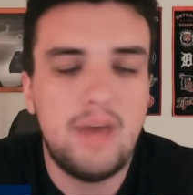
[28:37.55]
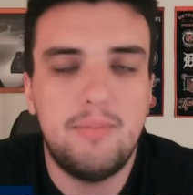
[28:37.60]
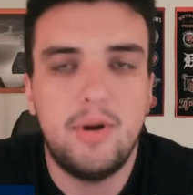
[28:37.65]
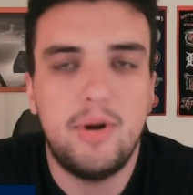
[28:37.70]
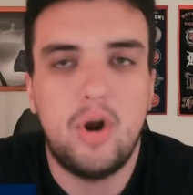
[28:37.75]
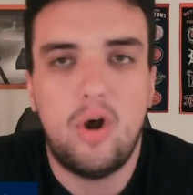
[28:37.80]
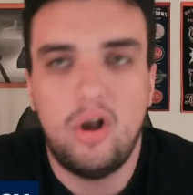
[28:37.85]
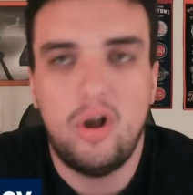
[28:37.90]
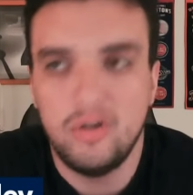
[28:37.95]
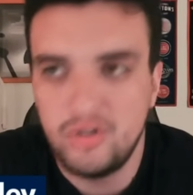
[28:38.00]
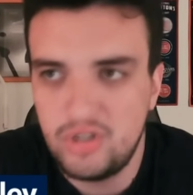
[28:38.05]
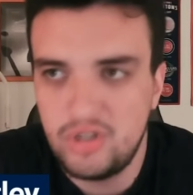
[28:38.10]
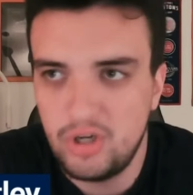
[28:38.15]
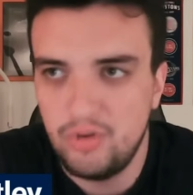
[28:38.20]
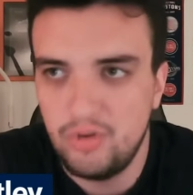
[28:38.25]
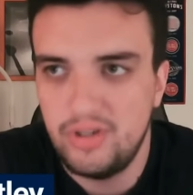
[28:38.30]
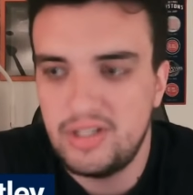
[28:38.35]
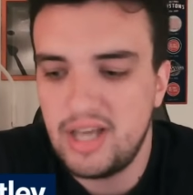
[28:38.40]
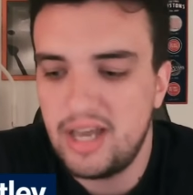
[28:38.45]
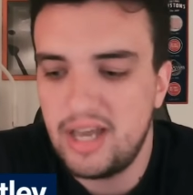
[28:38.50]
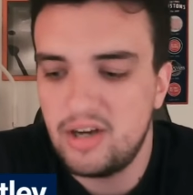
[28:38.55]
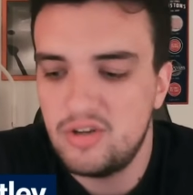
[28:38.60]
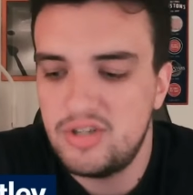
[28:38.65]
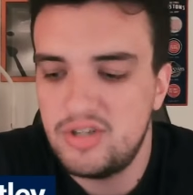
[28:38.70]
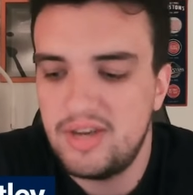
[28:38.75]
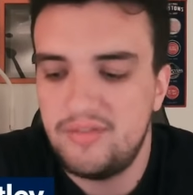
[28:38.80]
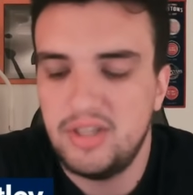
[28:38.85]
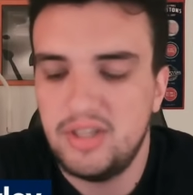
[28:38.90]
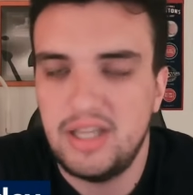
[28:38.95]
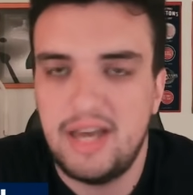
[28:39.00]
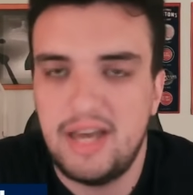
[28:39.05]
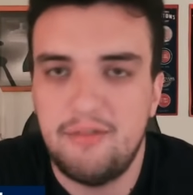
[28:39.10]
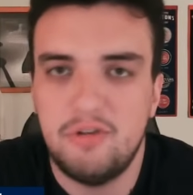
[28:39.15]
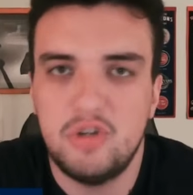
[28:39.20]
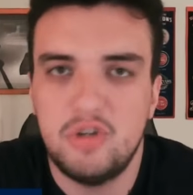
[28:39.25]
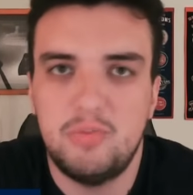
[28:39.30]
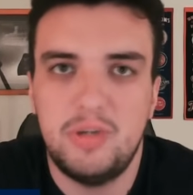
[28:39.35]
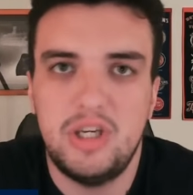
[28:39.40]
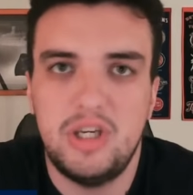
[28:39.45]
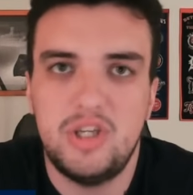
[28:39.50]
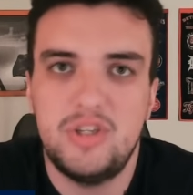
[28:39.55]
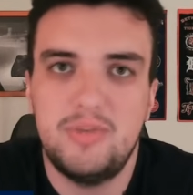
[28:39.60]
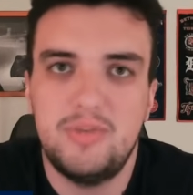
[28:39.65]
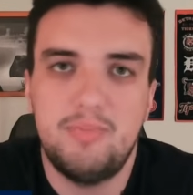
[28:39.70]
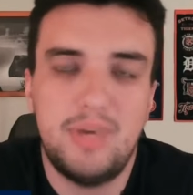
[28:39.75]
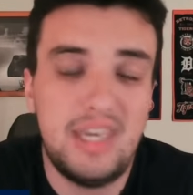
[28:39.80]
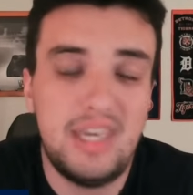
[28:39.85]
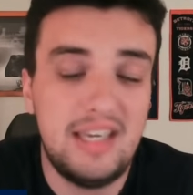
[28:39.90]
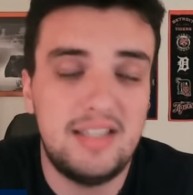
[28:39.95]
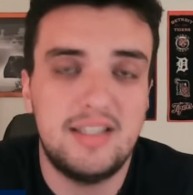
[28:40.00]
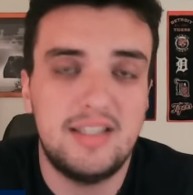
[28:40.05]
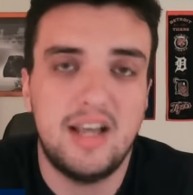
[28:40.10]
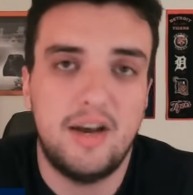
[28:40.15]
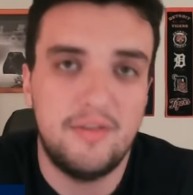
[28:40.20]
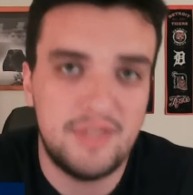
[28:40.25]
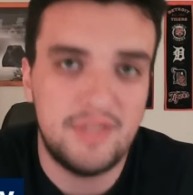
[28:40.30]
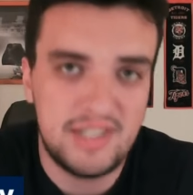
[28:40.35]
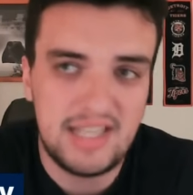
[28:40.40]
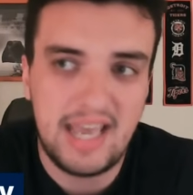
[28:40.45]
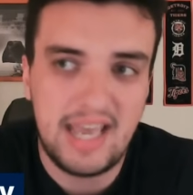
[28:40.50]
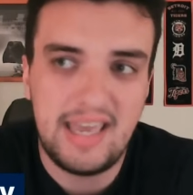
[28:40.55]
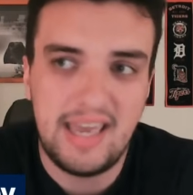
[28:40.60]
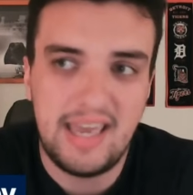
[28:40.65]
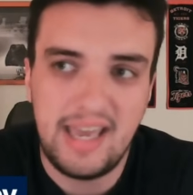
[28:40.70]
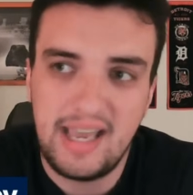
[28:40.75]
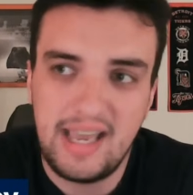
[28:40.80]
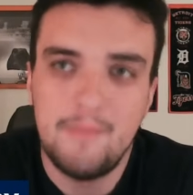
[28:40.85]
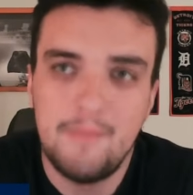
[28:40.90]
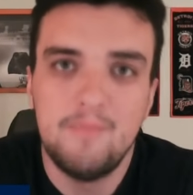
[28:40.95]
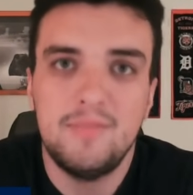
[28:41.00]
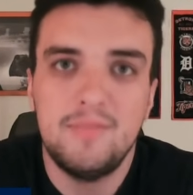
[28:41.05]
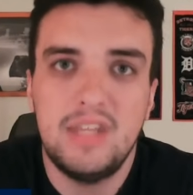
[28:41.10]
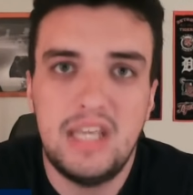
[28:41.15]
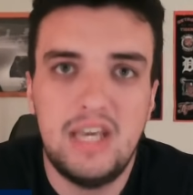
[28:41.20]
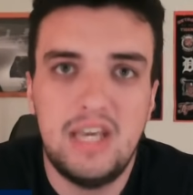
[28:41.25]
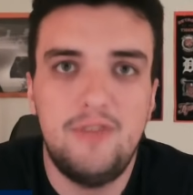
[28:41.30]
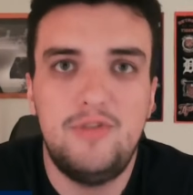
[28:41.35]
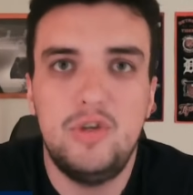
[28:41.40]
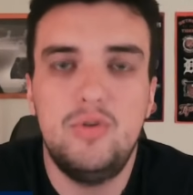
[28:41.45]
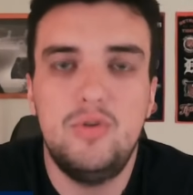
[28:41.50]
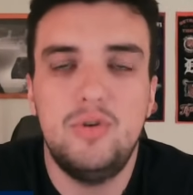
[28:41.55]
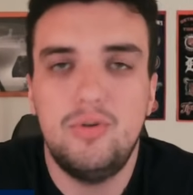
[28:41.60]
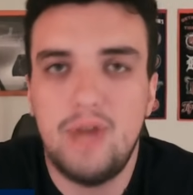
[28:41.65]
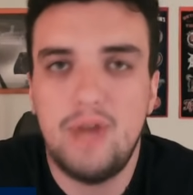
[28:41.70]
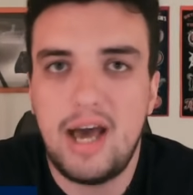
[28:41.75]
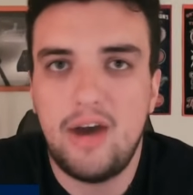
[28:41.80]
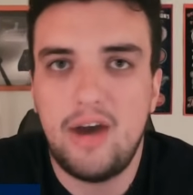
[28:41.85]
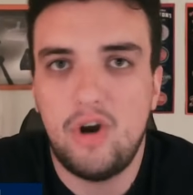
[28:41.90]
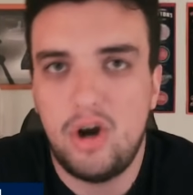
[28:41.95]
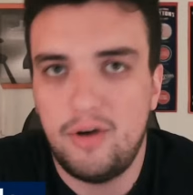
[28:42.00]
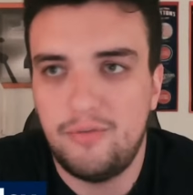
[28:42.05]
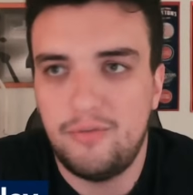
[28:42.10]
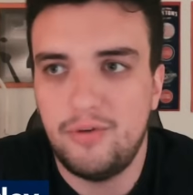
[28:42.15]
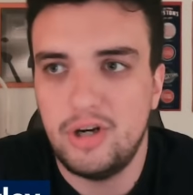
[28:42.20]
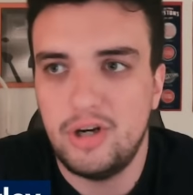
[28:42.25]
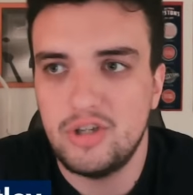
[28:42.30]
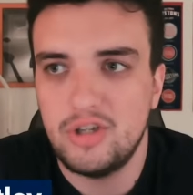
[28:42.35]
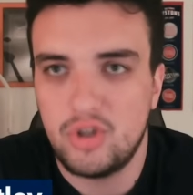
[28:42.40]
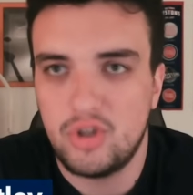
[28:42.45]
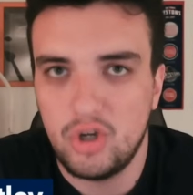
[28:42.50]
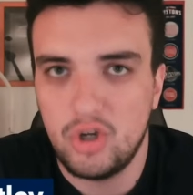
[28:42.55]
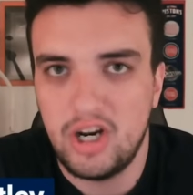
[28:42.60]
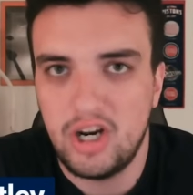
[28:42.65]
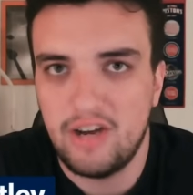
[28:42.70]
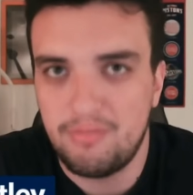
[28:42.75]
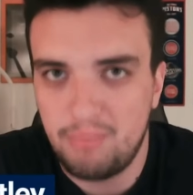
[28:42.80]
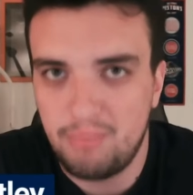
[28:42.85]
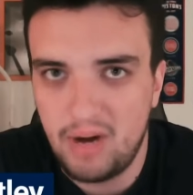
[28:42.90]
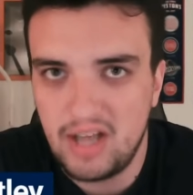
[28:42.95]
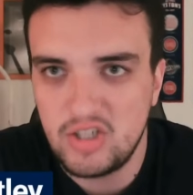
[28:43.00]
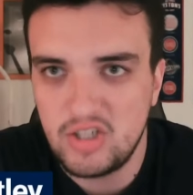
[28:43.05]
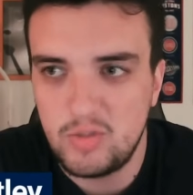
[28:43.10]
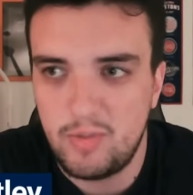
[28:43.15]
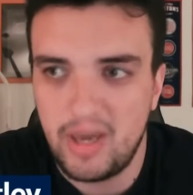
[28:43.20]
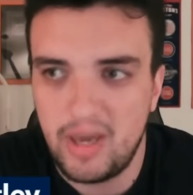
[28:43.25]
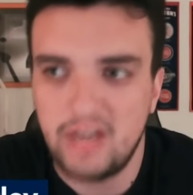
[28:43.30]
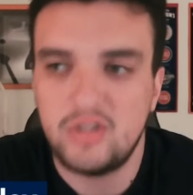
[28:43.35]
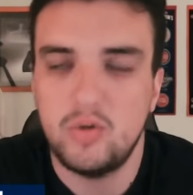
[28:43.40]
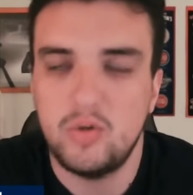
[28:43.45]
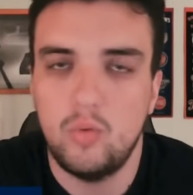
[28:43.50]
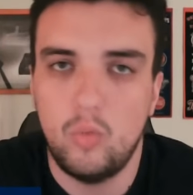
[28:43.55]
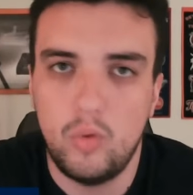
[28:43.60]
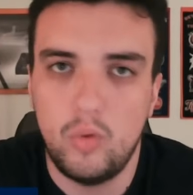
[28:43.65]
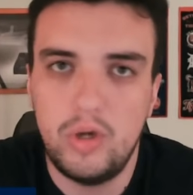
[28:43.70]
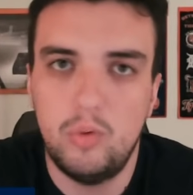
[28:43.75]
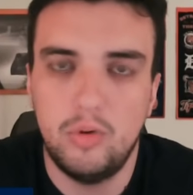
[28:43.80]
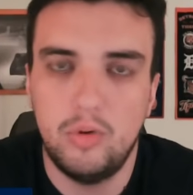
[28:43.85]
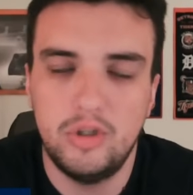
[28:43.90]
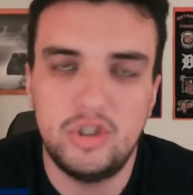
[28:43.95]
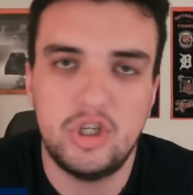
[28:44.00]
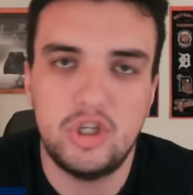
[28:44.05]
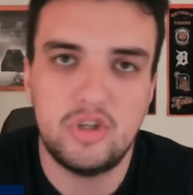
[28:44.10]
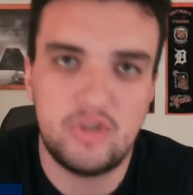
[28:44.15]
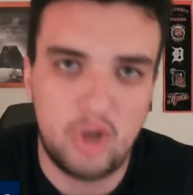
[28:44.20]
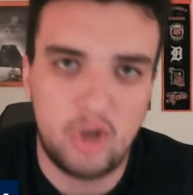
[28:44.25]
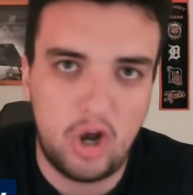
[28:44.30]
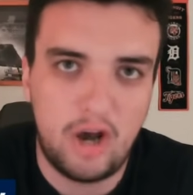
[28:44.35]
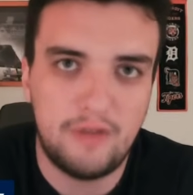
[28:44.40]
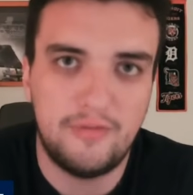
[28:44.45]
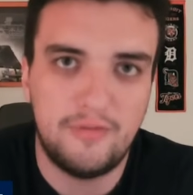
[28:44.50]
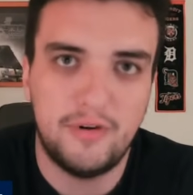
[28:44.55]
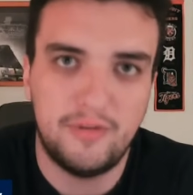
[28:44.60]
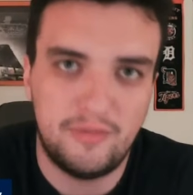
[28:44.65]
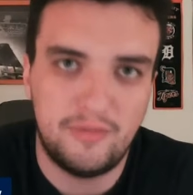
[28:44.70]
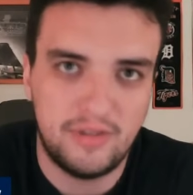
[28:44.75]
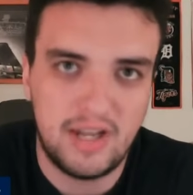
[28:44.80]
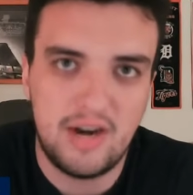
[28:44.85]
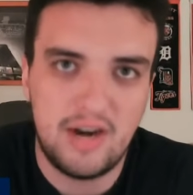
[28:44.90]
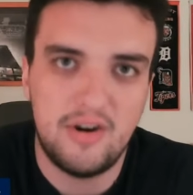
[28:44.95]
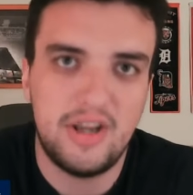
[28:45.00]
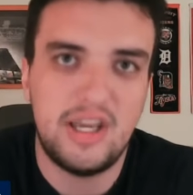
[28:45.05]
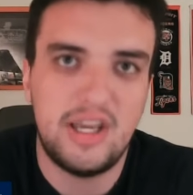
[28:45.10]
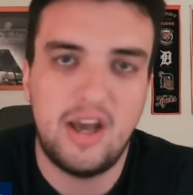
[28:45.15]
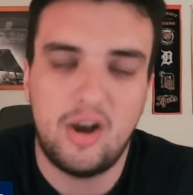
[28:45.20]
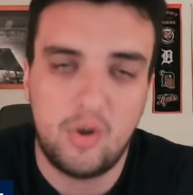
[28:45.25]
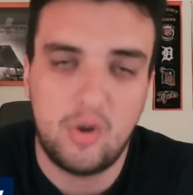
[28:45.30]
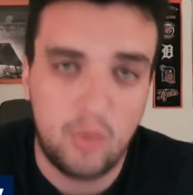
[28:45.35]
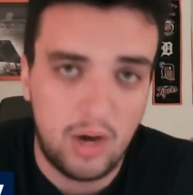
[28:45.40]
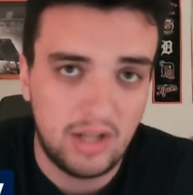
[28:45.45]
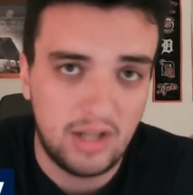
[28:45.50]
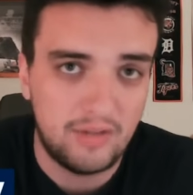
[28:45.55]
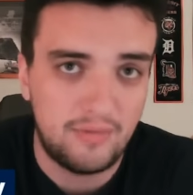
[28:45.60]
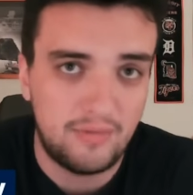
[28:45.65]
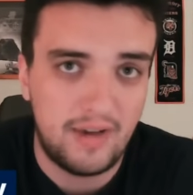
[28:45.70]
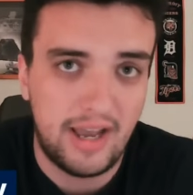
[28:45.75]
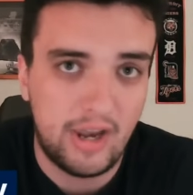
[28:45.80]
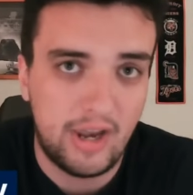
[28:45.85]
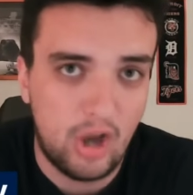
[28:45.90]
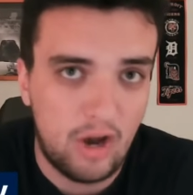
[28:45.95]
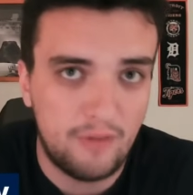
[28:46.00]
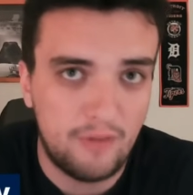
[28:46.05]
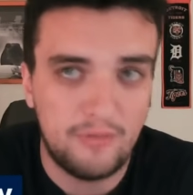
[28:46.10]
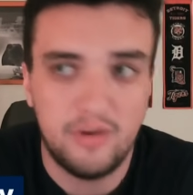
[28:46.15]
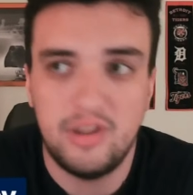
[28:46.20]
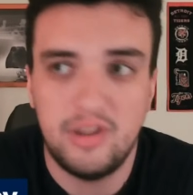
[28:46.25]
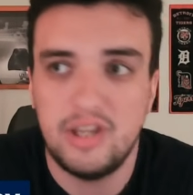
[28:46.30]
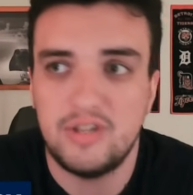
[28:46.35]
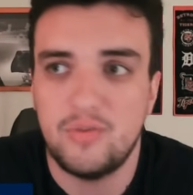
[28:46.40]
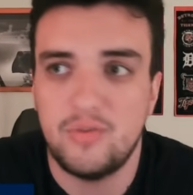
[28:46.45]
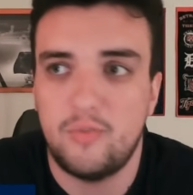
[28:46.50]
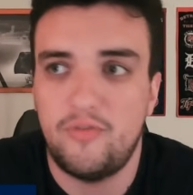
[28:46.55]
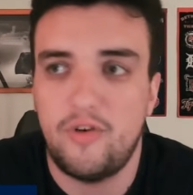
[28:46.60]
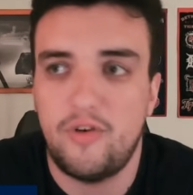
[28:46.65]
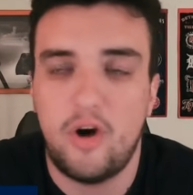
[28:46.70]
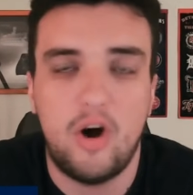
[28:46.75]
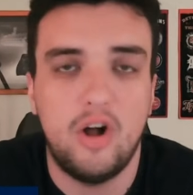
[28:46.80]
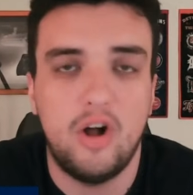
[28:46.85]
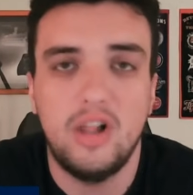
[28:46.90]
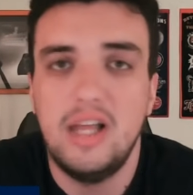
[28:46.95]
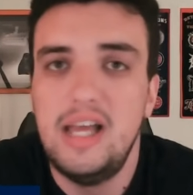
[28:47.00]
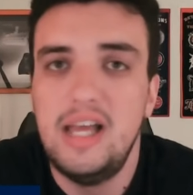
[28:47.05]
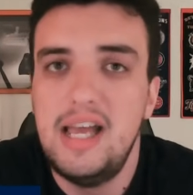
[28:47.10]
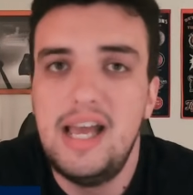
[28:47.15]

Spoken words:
But also the Tigers have the leverage piece of saying, if you do not offer us good enough prospects, we will just offer Flaherty a qualifying offer this fall.